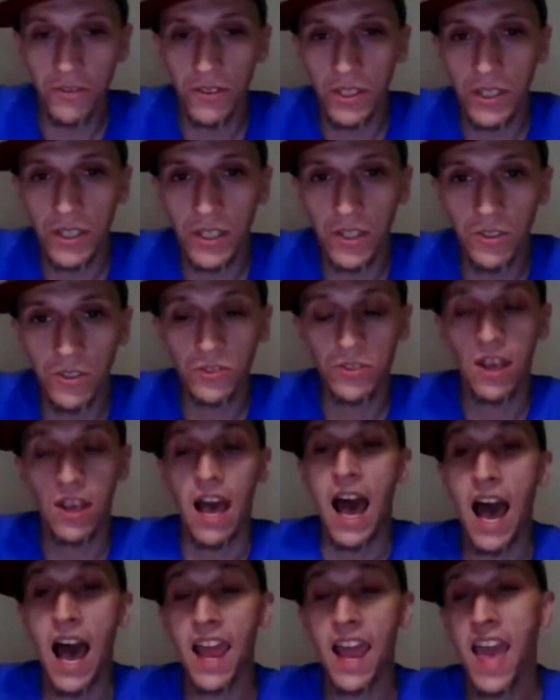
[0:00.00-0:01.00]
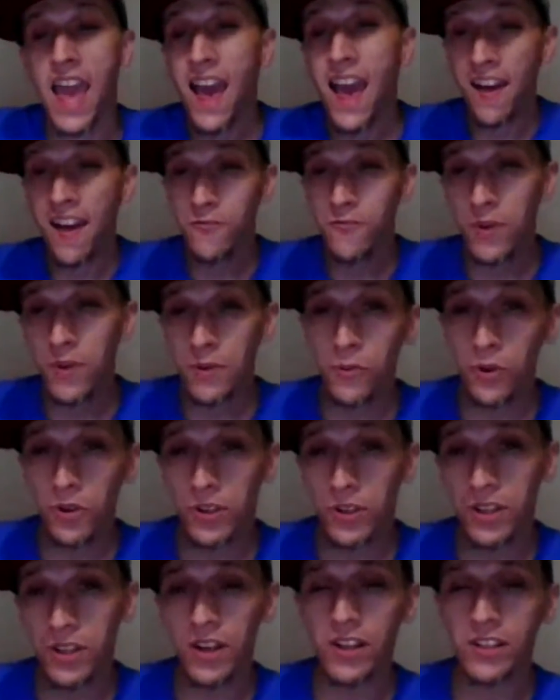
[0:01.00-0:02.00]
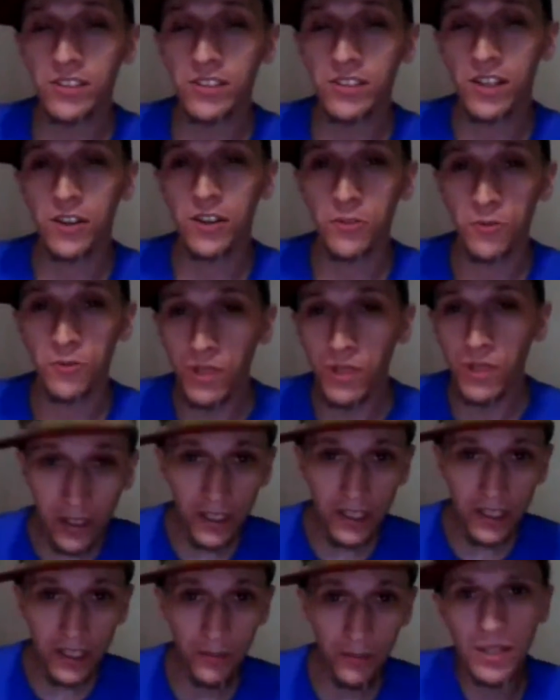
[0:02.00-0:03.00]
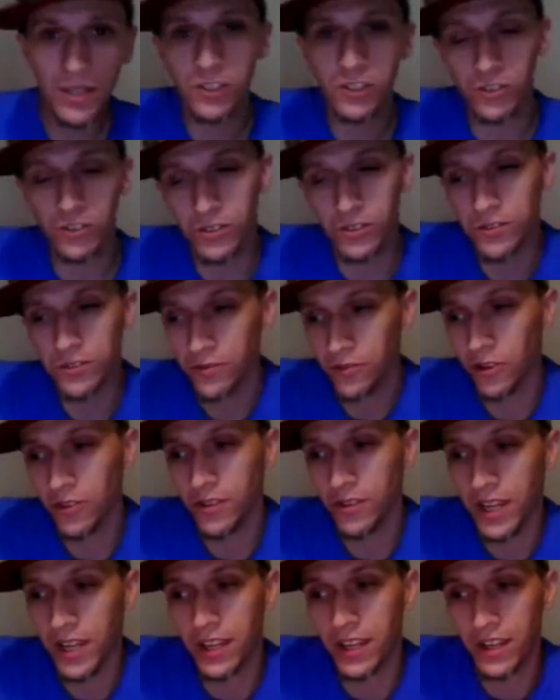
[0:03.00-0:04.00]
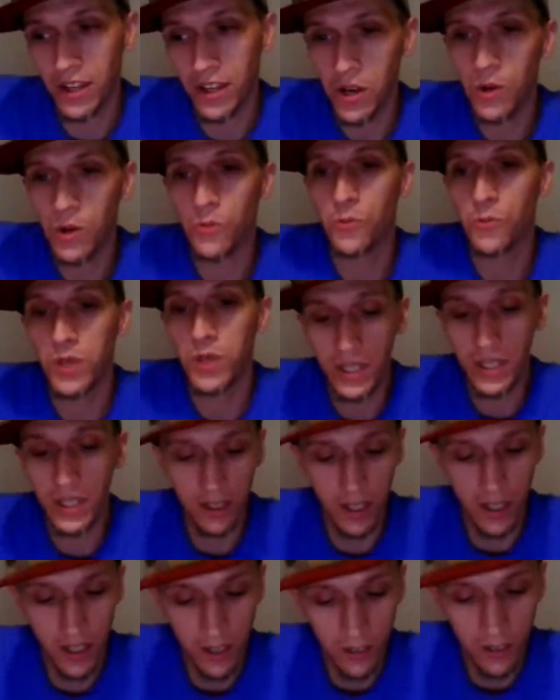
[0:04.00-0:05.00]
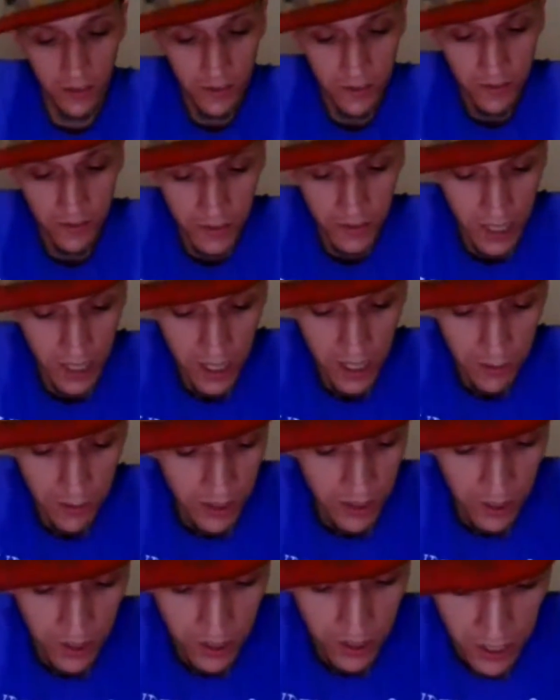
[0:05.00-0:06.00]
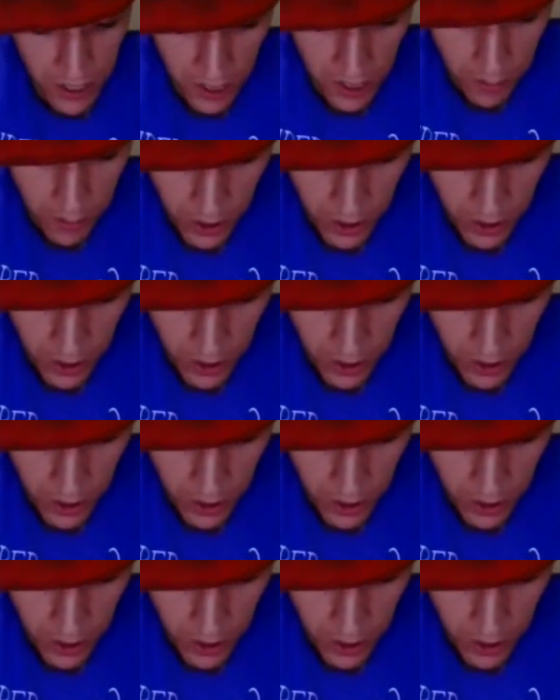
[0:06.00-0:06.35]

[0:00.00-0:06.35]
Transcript: the videos. I have been working on something really special for like a week now. Damn, you're just getting a